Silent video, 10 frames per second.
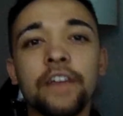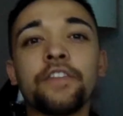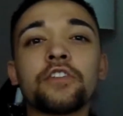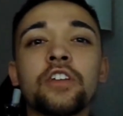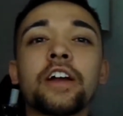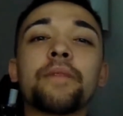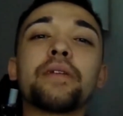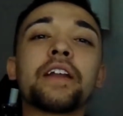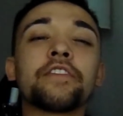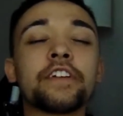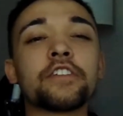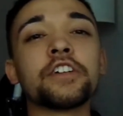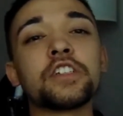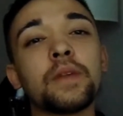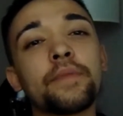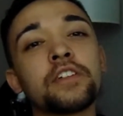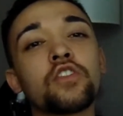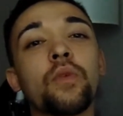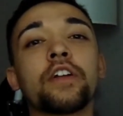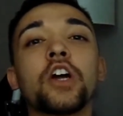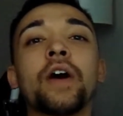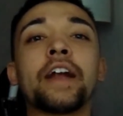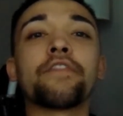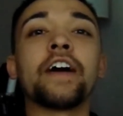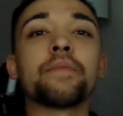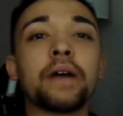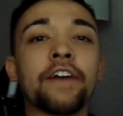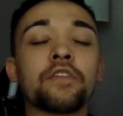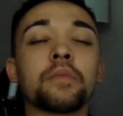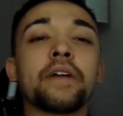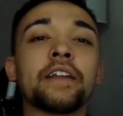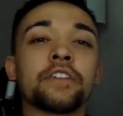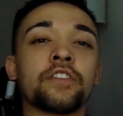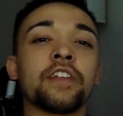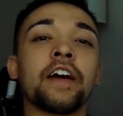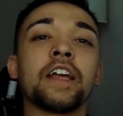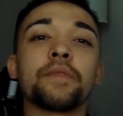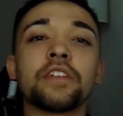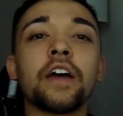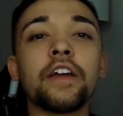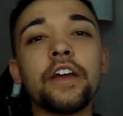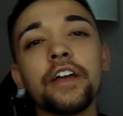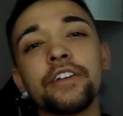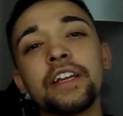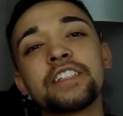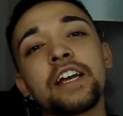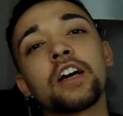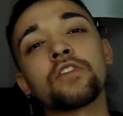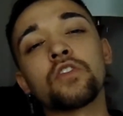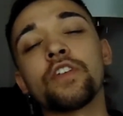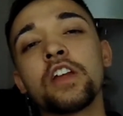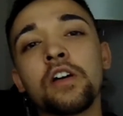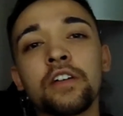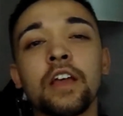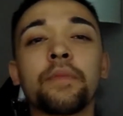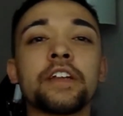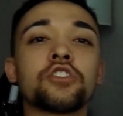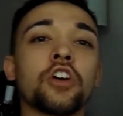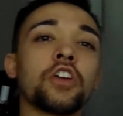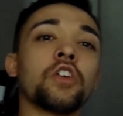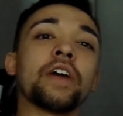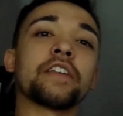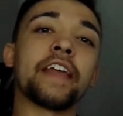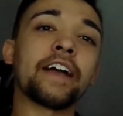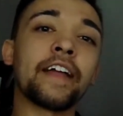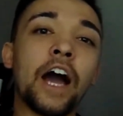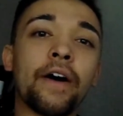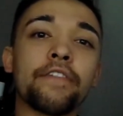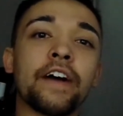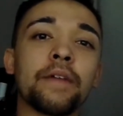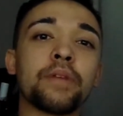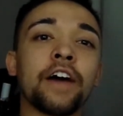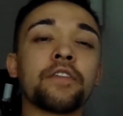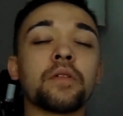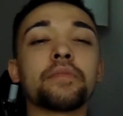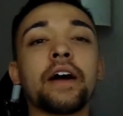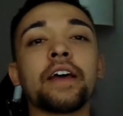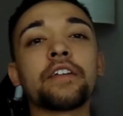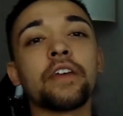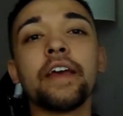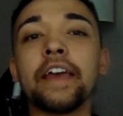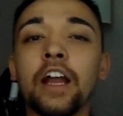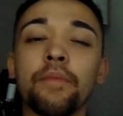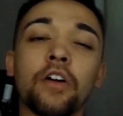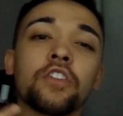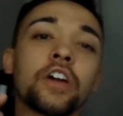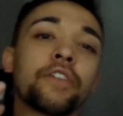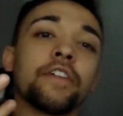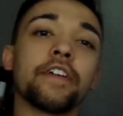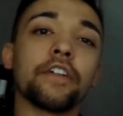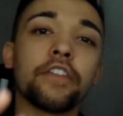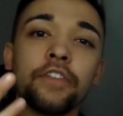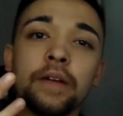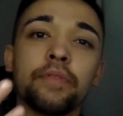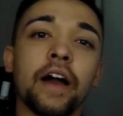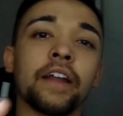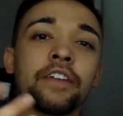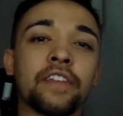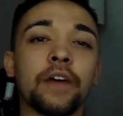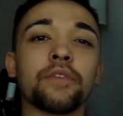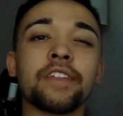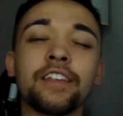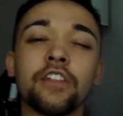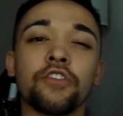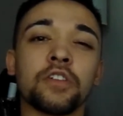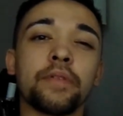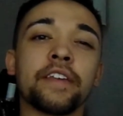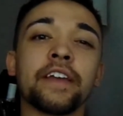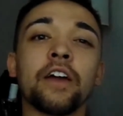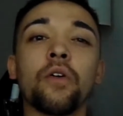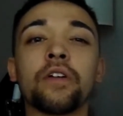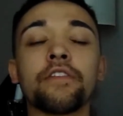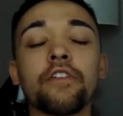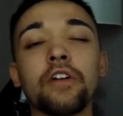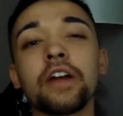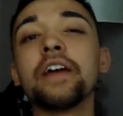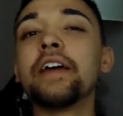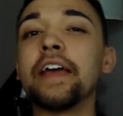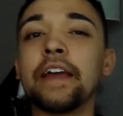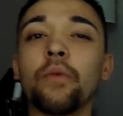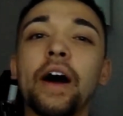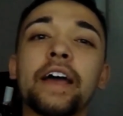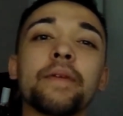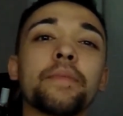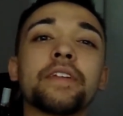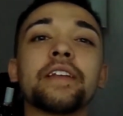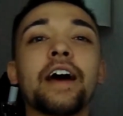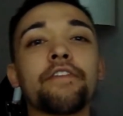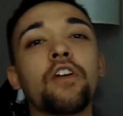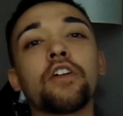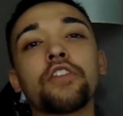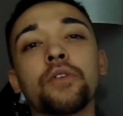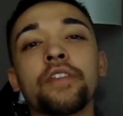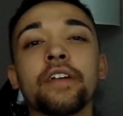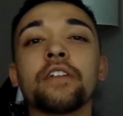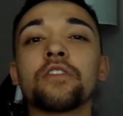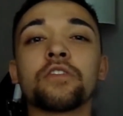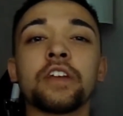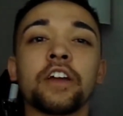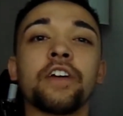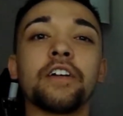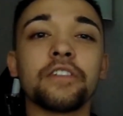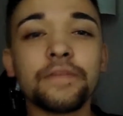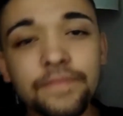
If you're stuck on product research, maybe you just want to know how to find profitable products to sell on Amazon, you need to check out this video because I'm going to show you exactly how I find profitable products, and I'm also going to reveal 3 products that I was this close to placing an order for and why I maybe did not follow through with it. So stick around.